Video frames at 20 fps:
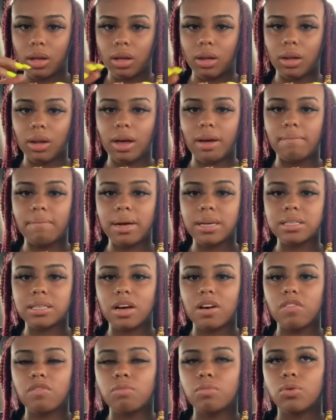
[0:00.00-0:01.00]
love
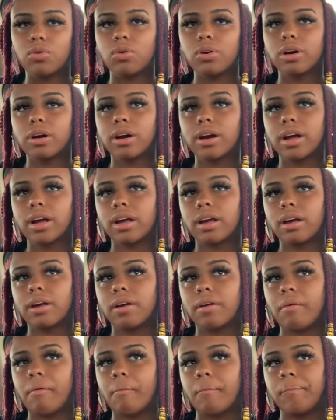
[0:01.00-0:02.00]
myself more
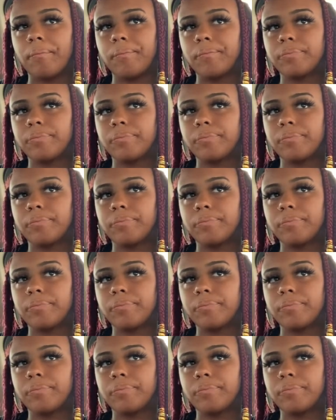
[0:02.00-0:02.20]
and